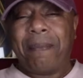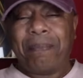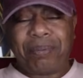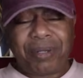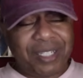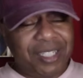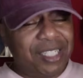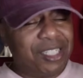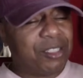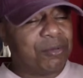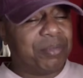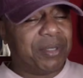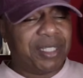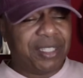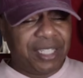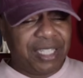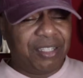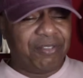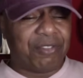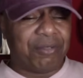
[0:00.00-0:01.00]
Please
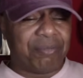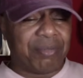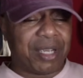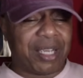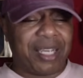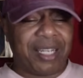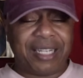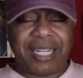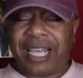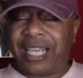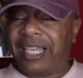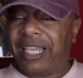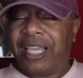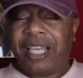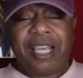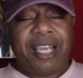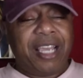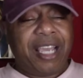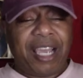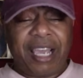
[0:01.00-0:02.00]
believe it, man. They
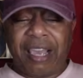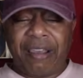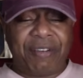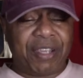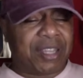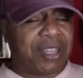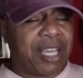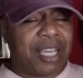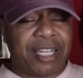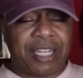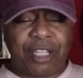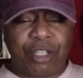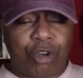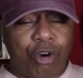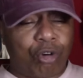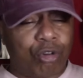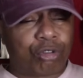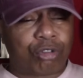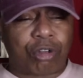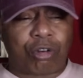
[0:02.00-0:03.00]
everything that
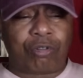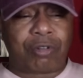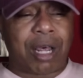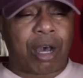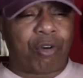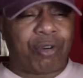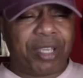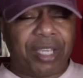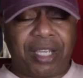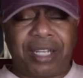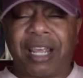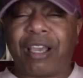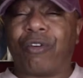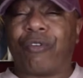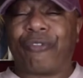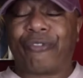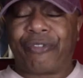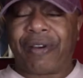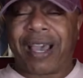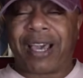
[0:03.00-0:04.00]
goes on out here, they're
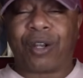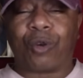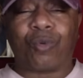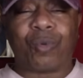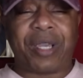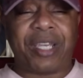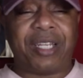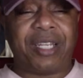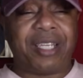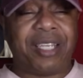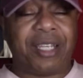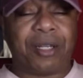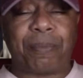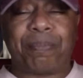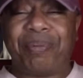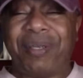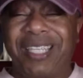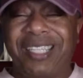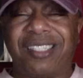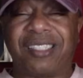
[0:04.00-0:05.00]
gonna find a way to get a
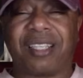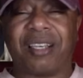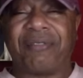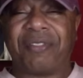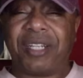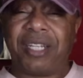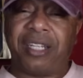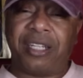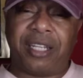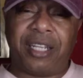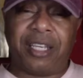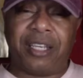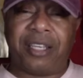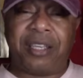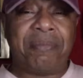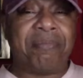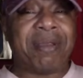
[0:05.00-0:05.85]
piece of it in there.